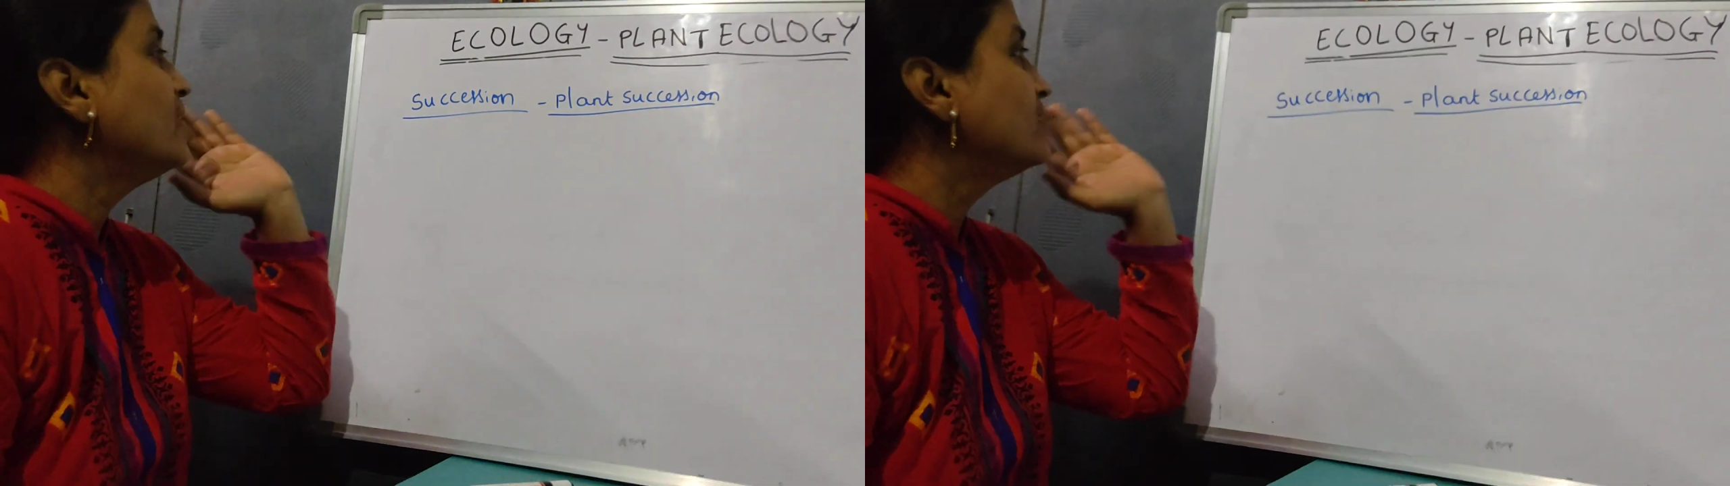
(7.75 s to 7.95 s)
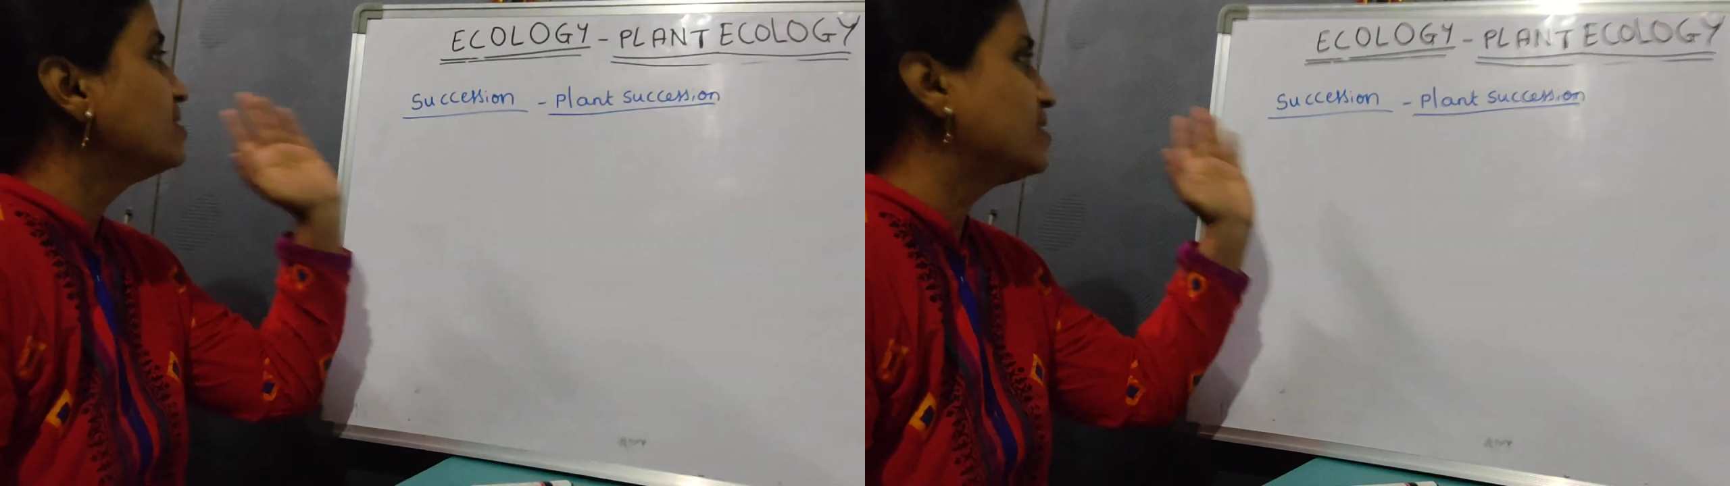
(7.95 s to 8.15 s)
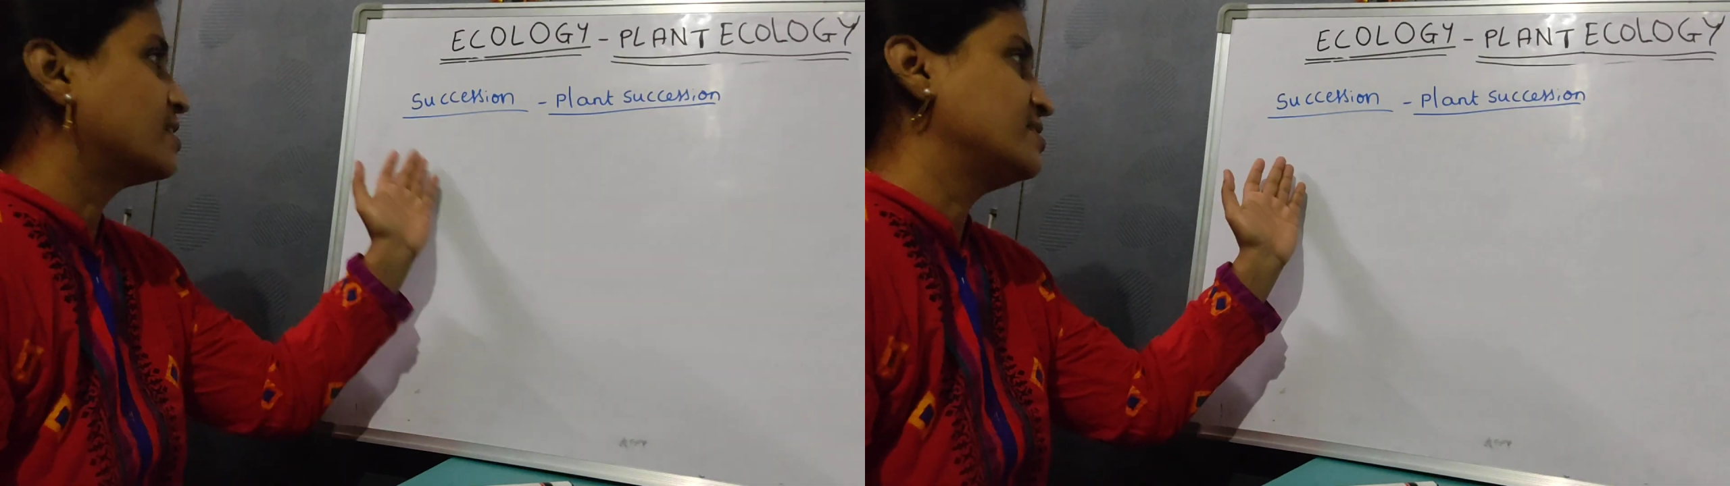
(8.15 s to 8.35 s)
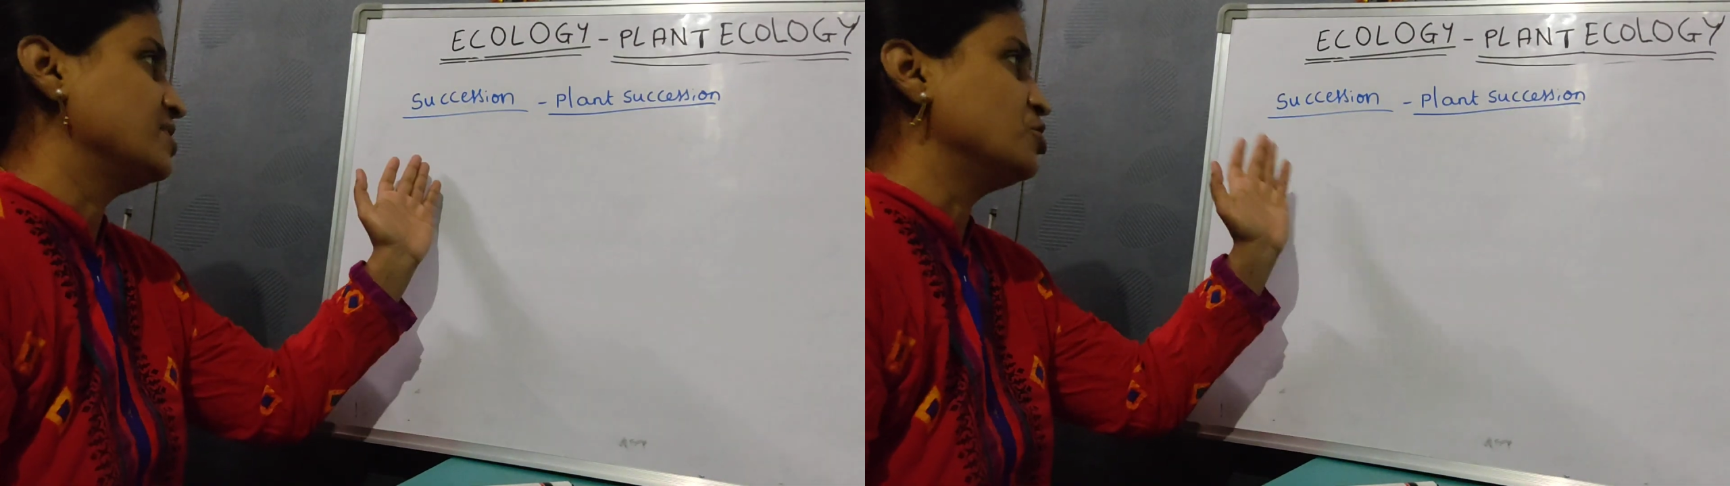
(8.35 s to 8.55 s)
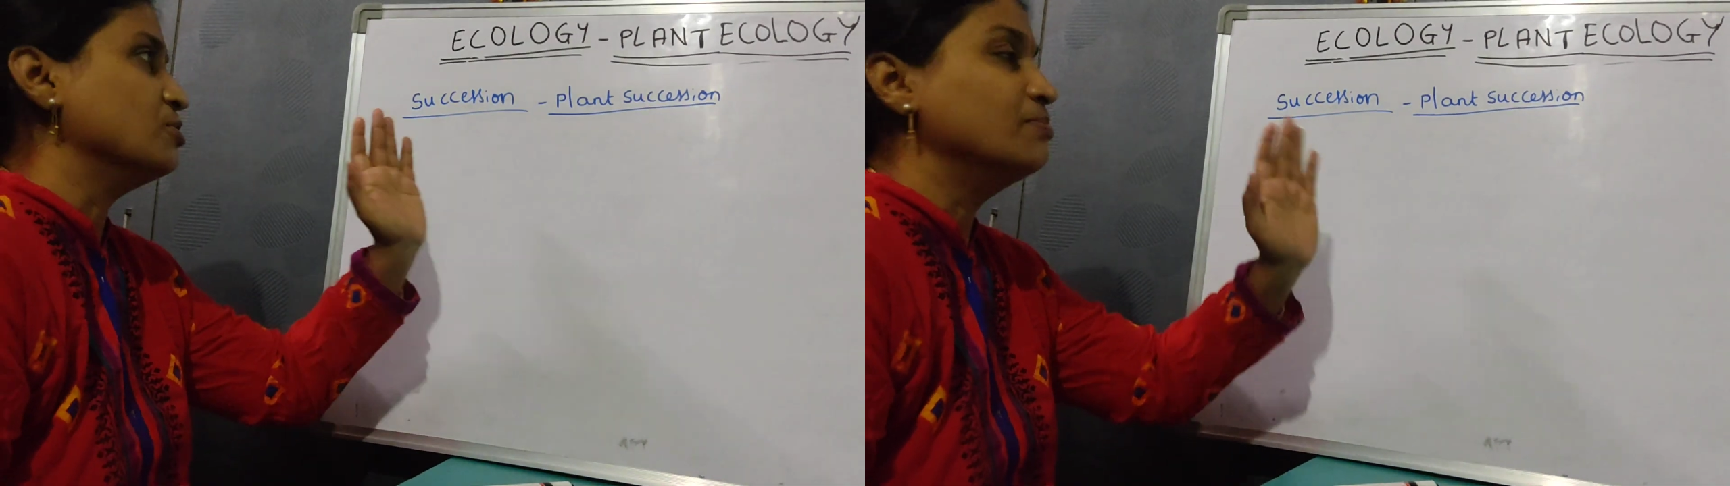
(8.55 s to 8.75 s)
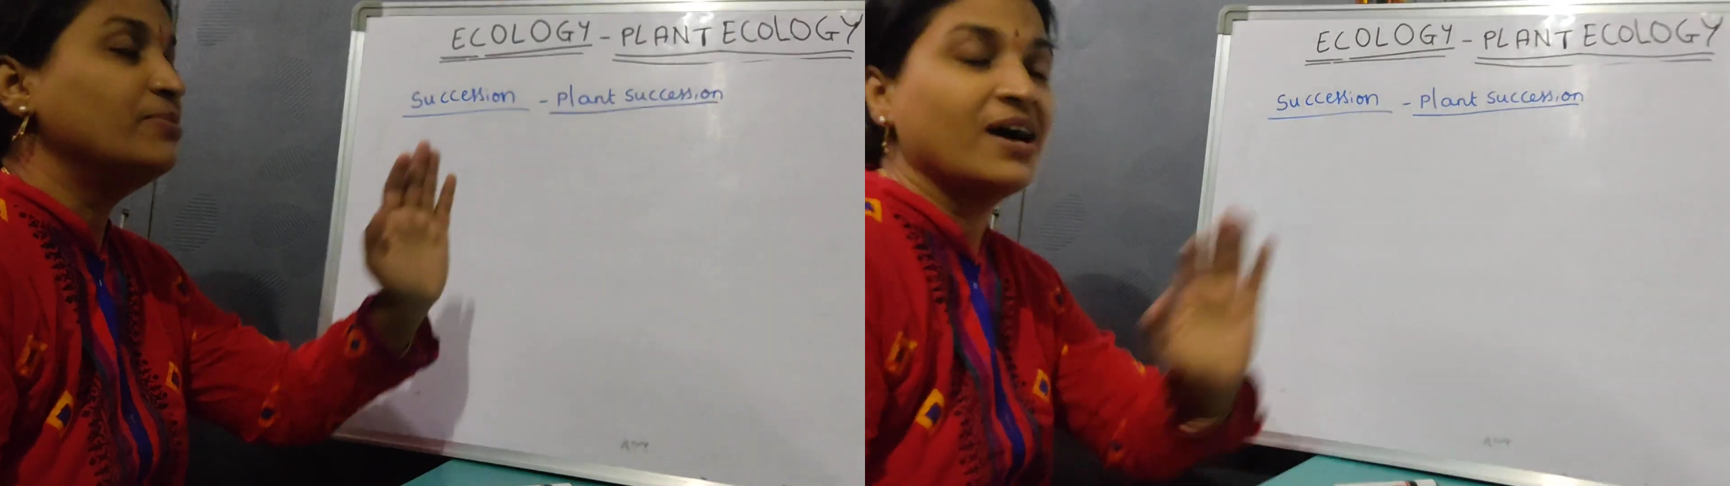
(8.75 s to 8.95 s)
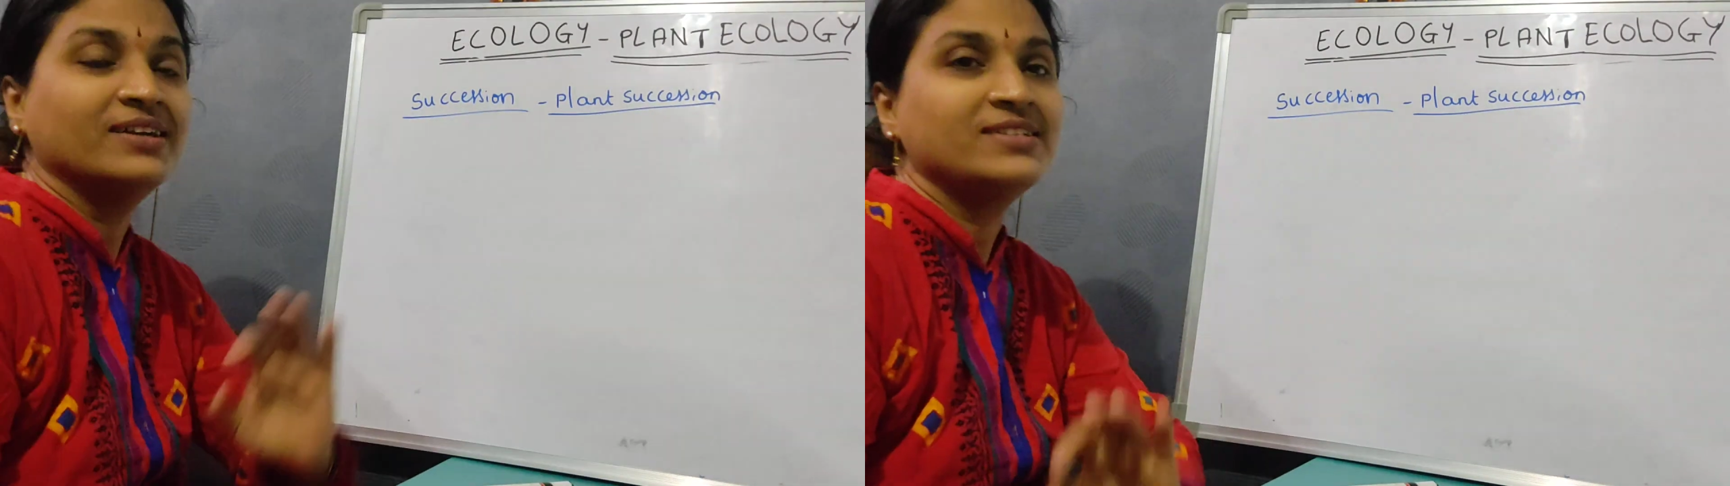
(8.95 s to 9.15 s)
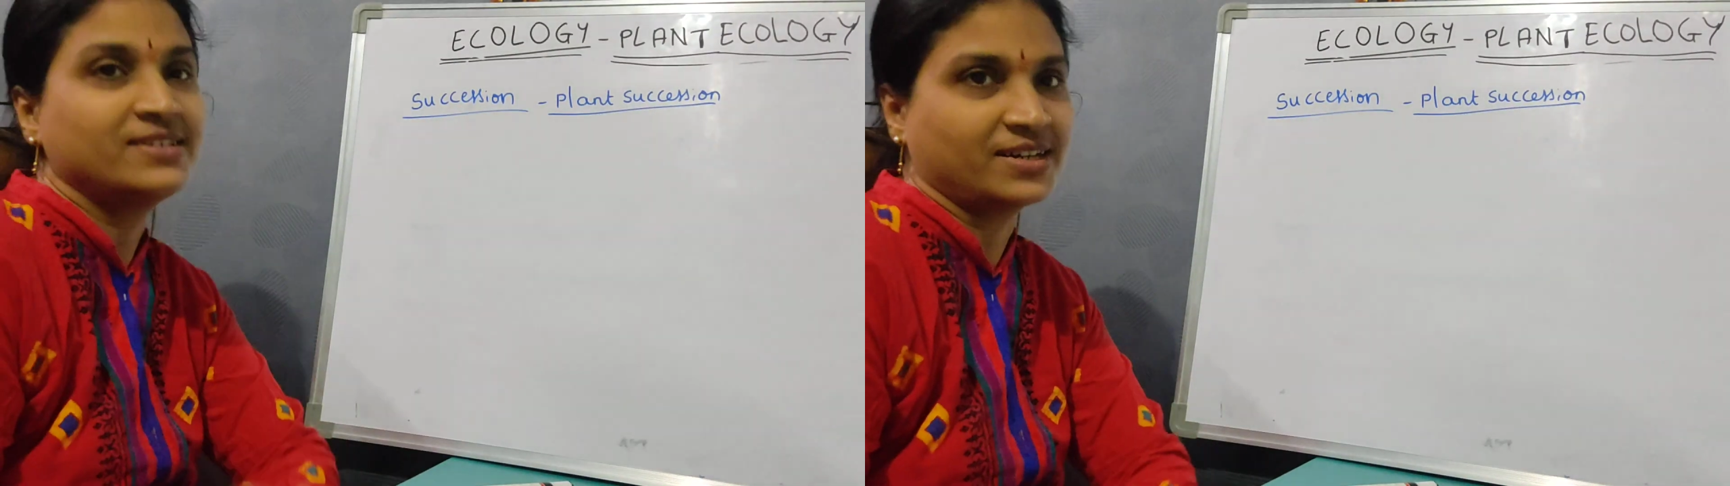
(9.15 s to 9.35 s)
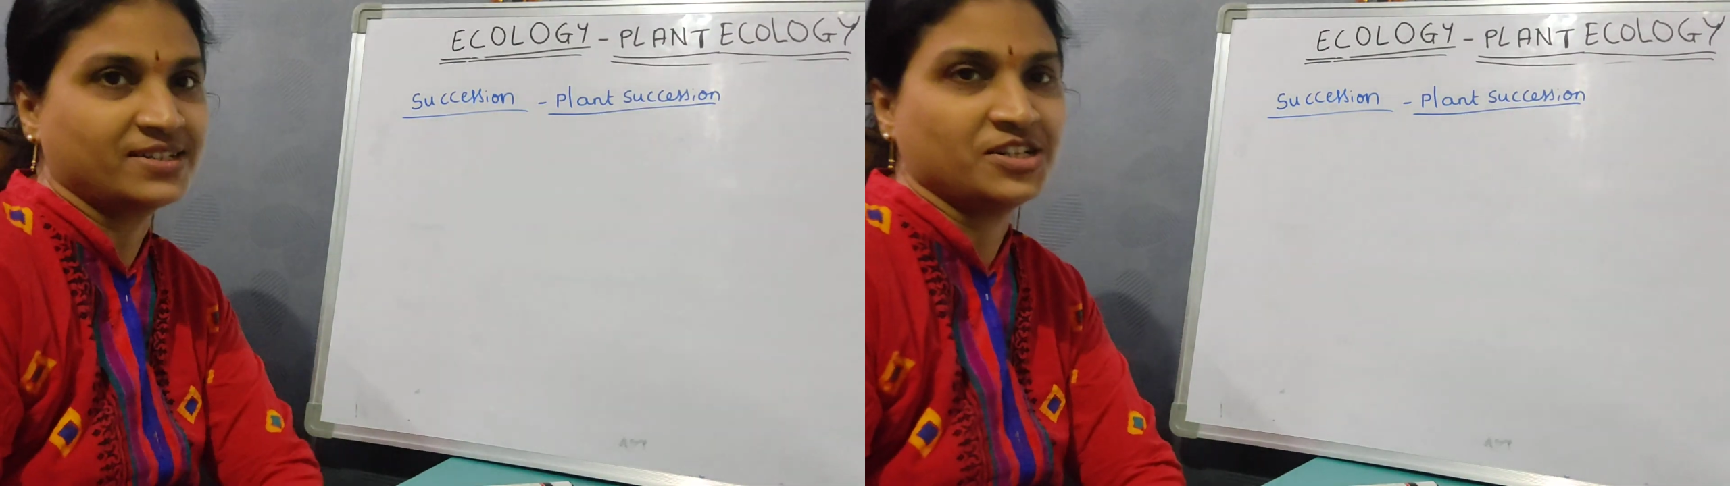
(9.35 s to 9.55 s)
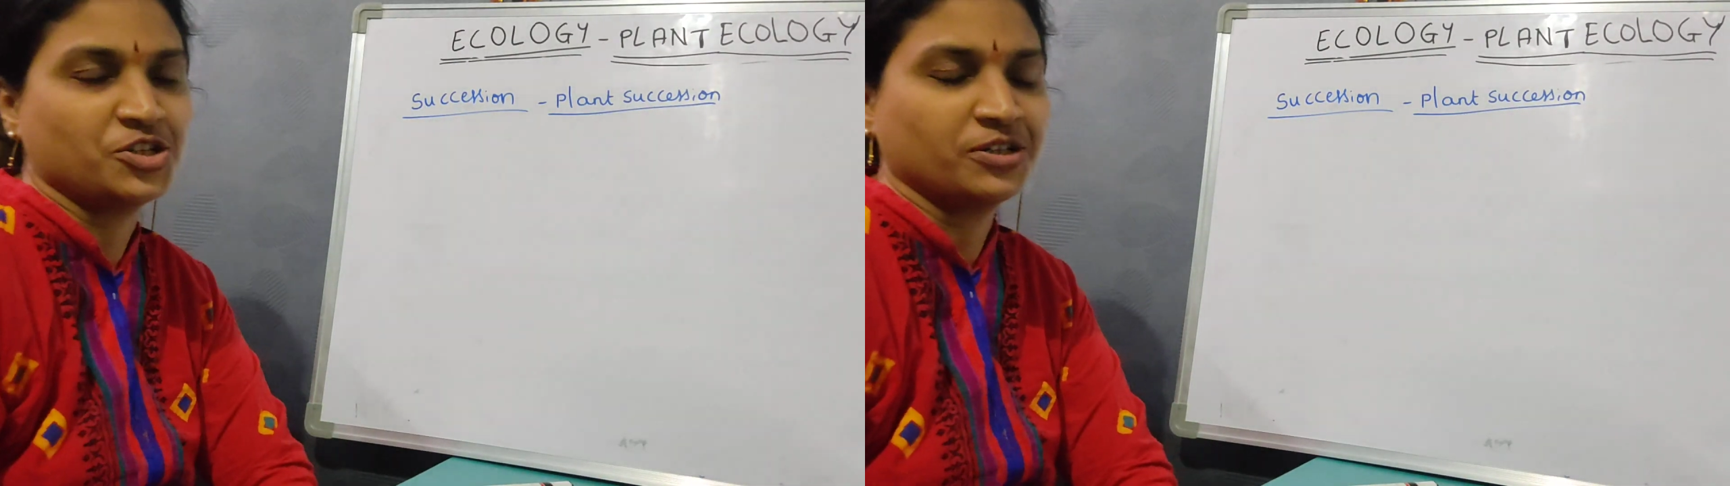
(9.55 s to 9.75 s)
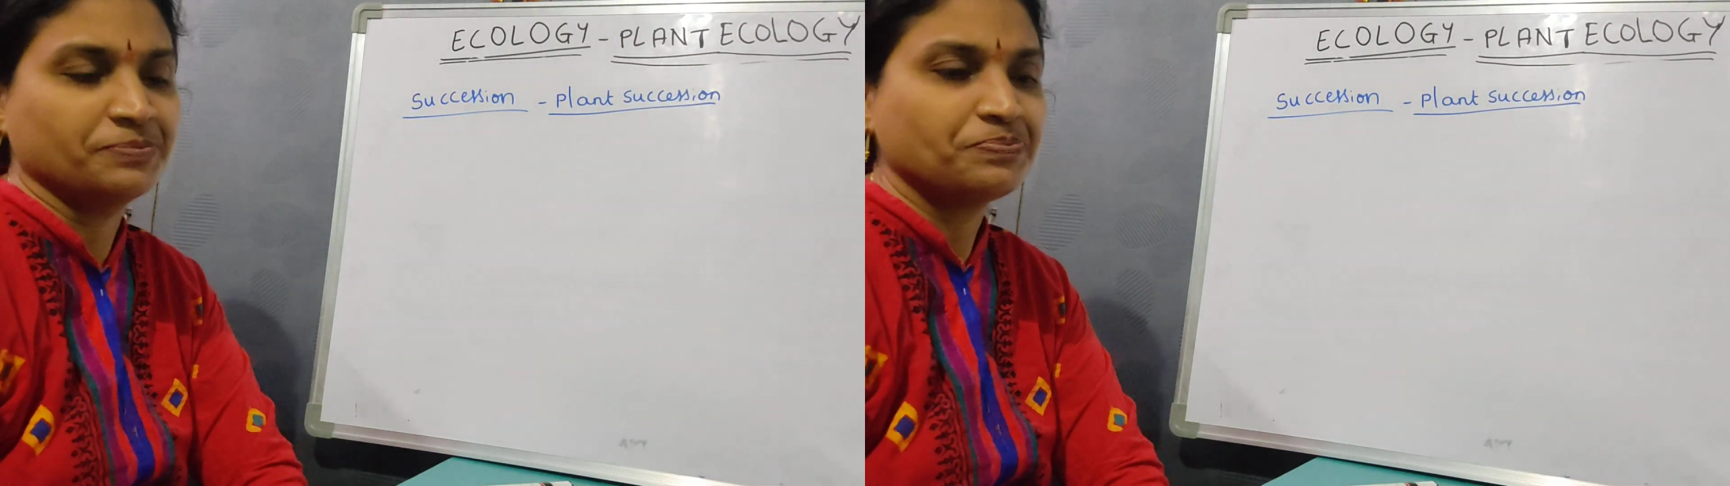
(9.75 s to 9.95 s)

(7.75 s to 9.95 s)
succession, plant succession.